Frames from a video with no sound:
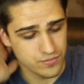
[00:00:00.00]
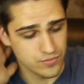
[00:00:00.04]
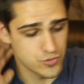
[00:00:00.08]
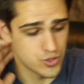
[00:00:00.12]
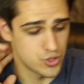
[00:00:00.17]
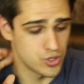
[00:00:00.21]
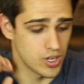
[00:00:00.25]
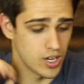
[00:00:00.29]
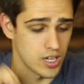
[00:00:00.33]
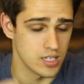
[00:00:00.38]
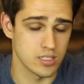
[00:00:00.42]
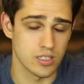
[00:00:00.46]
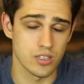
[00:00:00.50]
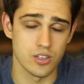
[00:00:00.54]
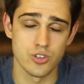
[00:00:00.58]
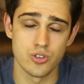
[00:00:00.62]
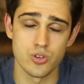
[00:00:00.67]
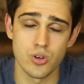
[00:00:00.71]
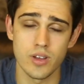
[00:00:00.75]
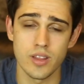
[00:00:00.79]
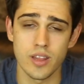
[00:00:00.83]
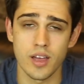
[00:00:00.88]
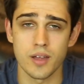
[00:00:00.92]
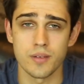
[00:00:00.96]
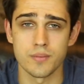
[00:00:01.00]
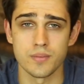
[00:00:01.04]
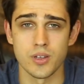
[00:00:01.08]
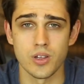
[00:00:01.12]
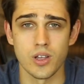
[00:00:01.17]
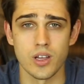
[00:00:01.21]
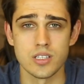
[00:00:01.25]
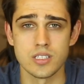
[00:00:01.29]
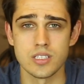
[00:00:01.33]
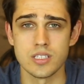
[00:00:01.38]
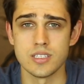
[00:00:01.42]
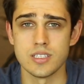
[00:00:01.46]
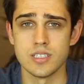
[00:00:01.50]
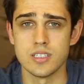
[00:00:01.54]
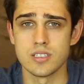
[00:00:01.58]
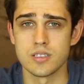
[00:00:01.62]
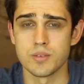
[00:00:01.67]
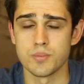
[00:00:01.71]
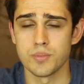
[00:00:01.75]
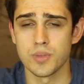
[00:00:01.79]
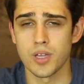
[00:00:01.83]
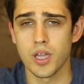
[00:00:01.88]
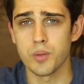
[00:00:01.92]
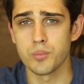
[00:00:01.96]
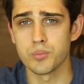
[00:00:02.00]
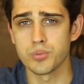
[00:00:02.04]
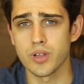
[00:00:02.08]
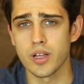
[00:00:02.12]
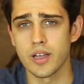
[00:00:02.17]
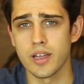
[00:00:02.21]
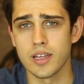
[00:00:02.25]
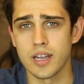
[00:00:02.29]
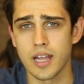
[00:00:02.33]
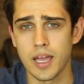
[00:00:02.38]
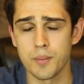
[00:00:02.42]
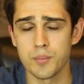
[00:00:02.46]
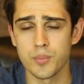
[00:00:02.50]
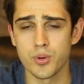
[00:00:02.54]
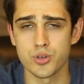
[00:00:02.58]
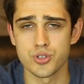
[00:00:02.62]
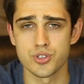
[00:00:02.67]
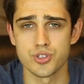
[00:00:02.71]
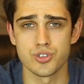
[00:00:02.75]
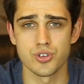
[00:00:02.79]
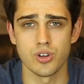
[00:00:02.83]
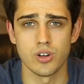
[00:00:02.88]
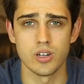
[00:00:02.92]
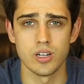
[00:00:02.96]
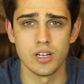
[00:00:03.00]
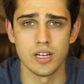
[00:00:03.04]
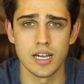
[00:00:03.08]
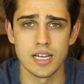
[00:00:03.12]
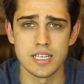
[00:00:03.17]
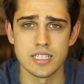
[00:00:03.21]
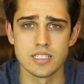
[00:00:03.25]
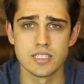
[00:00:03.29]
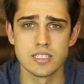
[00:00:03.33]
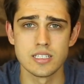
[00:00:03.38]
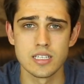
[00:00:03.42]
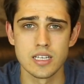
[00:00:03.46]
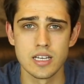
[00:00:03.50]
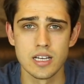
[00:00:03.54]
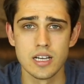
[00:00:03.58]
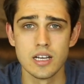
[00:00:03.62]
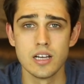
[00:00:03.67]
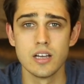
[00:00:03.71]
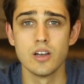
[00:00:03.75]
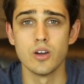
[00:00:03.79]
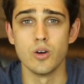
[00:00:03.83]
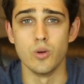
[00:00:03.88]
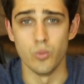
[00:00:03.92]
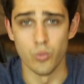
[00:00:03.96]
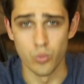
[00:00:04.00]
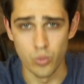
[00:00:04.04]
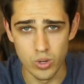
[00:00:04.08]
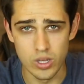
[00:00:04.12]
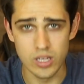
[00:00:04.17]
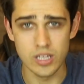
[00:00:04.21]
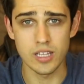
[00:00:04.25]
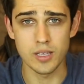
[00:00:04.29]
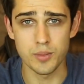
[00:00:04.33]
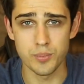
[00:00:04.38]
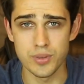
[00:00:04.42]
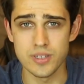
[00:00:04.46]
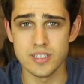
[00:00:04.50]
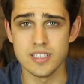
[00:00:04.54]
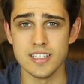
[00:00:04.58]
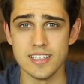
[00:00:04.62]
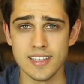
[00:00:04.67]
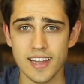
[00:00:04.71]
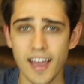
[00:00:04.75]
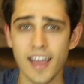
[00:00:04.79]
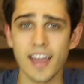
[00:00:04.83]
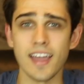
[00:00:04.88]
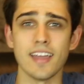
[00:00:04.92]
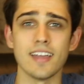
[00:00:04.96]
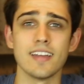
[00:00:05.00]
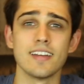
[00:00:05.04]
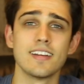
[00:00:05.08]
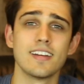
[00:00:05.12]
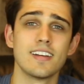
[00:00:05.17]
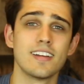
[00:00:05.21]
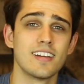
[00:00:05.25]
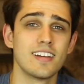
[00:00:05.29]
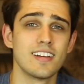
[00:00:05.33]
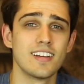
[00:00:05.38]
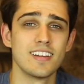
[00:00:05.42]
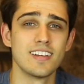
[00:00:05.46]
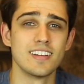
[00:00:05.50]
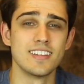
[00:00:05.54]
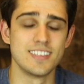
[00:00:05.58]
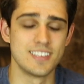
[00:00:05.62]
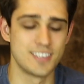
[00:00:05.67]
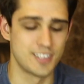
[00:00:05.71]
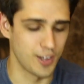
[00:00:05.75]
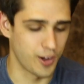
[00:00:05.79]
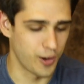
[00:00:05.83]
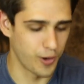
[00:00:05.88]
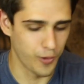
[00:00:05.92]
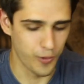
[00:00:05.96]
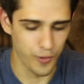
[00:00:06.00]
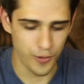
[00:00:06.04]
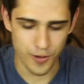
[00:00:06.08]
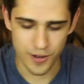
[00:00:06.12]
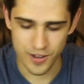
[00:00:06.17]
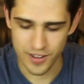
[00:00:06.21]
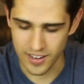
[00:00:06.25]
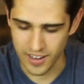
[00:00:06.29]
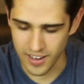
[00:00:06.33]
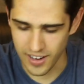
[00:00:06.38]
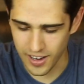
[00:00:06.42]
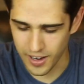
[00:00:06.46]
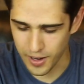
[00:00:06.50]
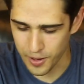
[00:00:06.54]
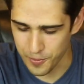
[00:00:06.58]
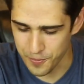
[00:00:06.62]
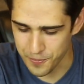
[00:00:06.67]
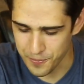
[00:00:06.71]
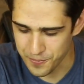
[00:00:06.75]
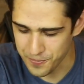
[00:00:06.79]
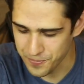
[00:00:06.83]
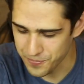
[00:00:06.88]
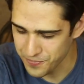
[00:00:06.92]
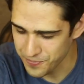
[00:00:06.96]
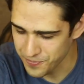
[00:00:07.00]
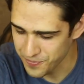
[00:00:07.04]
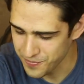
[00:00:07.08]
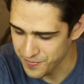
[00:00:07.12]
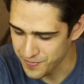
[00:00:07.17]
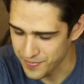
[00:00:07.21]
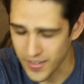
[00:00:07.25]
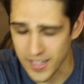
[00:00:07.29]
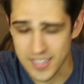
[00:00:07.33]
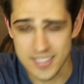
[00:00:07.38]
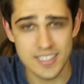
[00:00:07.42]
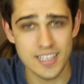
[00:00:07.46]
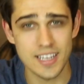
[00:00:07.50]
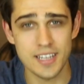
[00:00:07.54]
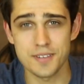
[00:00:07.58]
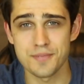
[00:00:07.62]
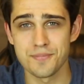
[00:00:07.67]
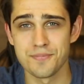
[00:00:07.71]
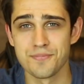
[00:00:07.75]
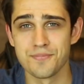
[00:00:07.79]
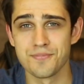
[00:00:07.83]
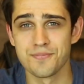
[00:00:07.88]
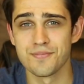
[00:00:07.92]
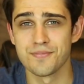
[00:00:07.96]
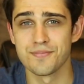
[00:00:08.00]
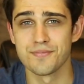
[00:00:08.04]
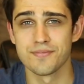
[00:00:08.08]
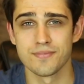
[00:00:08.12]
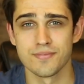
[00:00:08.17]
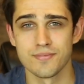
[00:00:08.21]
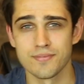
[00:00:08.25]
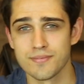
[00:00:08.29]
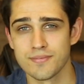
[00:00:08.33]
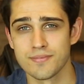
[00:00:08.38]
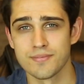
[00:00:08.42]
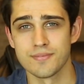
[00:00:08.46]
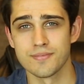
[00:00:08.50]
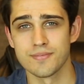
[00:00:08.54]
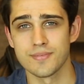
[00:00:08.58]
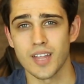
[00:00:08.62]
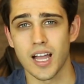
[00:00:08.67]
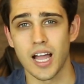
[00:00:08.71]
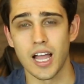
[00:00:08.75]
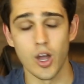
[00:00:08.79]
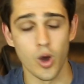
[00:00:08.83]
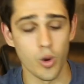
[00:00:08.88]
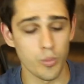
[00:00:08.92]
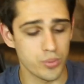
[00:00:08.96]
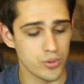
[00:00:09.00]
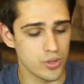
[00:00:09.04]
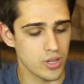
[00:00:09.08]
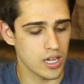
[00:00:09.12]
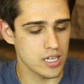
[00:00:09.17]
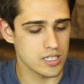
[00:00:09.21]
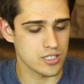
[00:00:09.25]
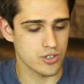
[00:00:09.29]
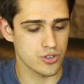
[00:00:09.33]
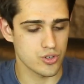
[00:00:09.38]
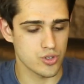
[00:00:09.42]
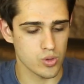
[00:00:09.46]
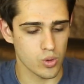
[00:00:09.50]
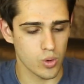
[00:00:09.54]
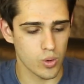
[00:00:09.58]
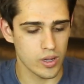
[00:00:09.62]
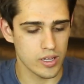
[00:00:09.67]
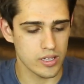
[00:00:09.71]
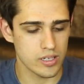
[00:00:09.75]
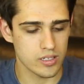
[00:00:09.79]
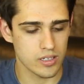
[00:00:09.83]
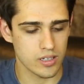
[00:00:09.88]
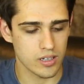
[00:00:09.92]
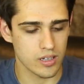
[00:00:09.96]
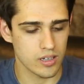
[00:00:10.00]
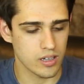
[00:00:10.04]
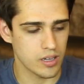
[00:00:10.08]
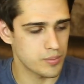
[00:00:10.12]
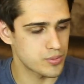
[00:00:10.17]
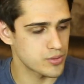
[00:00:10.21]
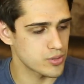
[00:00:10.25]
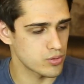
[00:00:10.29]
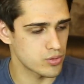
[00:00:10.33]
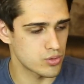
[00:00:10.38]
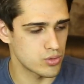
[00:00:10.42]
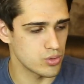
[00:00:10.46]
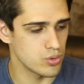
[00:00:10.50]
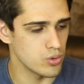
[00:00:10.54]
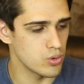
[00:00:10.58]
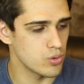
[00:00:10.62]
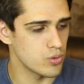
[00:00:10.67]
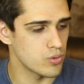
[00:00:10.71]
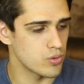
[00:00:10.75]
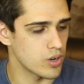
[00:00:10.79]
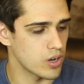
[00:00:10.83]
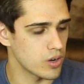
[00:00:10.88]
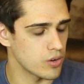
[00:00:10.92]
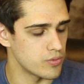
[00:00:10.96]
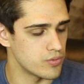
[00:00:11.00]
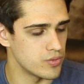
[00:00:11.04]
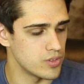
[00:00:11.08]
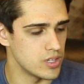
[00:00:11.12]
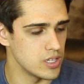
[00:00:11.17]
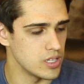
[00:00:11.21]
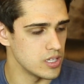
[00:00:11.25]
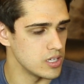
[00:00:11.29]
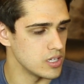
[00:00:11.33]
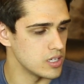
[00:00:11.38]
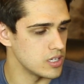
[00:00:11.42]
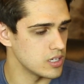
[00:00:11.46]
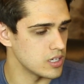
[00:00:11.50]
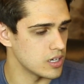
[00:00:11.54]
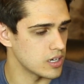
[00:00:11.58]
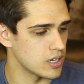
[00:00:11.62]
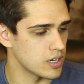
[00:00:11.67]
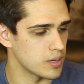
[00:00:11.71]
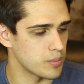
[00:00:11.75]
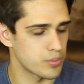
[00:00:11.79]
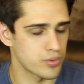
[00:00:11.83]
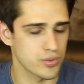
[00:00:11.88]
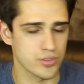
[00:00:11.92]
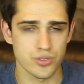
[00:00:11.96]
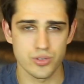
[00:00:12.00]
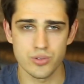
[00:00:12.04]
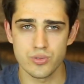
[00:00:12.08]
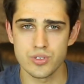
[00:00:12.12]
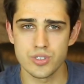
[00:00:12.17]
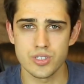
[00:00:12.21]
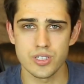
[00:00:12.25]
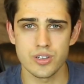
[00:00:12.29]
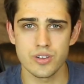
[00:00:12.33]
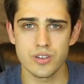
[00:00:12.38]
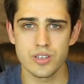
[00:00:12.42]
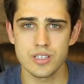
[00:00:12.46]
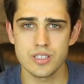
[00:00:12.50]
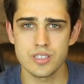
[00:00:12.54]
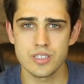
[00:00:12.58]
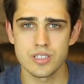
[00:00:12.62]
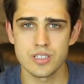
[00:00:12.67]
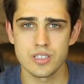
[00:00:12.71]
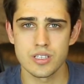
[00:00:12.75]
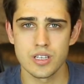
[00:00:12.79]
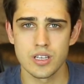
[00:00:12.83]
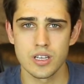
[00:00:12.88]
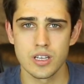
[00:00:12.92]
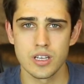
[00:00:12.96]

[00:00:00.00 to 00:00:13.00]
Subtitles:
you guys can enjoy that. You guys can see some gameplay at Ambush on a nice, really busy day. So that's it. I hope you guys enjoyed episode 2 of the Pursuit series.